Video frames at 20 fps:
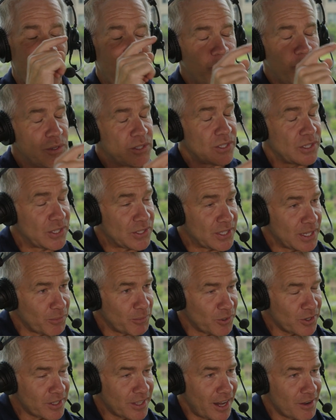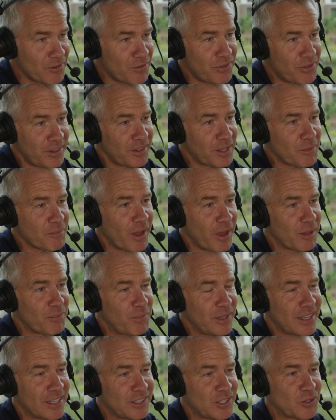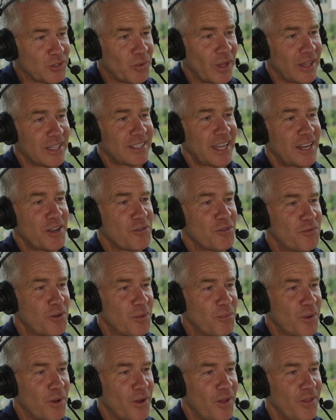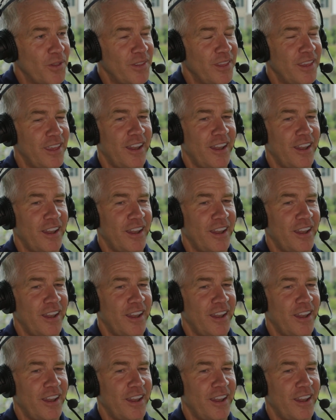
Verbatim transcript: it was a similar kind of feeling, Mike, because as well as I know football